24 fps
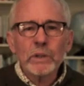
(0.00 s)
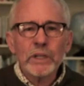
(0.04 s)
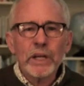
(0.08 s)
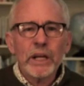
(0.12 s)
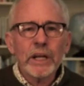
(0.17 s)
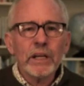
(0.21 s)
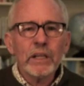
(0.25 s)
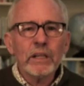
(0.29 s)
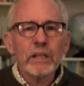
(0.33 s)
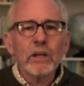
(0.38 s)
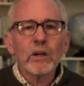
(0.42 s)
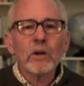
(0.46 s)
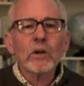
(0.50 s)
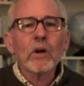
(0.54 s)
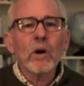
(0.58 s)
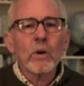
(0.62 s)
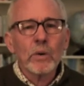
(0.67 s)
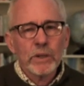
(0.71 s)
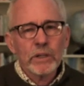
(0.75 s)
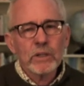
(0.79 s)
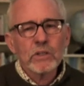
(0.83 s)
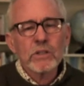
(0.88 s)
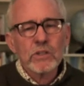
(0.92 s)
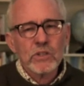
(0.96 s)
day, they're
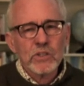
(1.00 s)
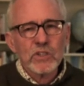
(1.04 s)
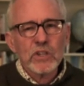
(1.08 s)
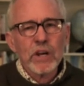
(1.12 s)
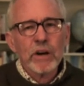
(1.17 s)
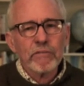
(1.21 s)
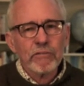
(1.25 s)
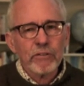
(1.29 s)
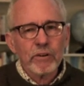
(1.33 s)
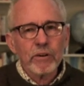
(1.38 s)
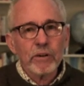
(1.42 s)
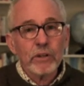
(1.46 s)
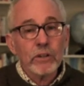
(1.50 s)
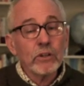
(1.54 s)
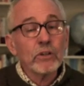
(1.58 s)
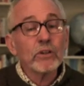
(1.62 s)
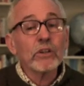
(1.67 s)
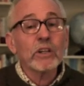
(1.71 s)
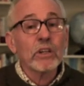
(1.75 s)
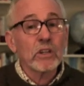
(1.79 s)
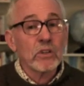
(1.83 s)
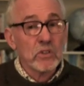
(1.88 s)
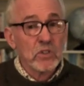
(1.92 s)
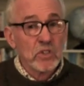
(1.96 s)
going to suffer, and you're
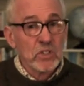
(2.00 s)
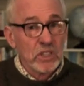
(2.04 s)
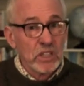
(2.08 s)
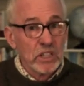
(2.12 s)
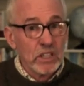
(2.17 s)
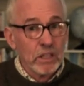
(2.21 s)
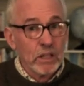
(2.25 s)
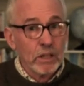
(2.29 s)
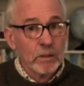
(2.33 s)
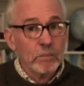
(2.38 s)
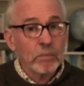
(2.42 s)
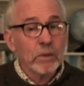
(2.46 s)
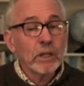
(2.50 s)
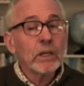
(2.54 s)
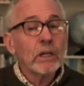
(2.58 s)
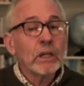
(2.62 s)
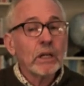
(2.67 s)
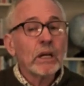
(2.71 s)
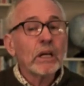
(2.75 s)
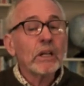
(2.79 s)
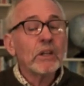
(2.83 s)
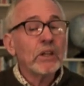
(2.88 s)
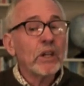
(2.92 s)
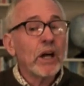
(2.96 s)
going to see them
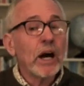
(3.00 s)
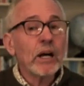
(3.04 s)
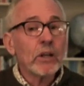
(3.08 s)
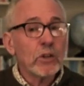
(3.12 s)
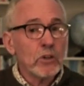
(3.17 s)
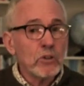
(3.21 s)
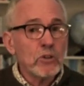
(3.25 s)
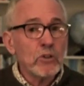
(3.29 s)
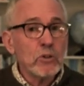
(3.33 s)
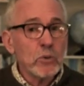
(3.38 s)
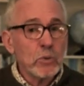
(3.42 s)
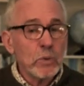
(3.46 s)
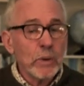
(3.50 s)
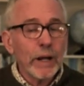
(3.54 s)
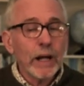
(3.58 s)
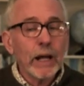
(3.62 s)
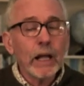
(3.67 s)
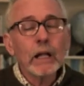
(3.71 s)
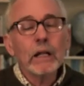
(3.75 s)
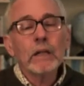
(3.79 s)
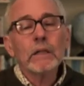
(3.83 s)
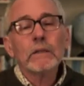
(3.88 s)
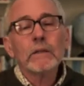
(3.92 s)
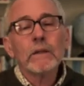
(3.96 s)
not do
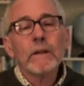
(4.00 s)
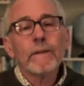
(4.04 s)
well.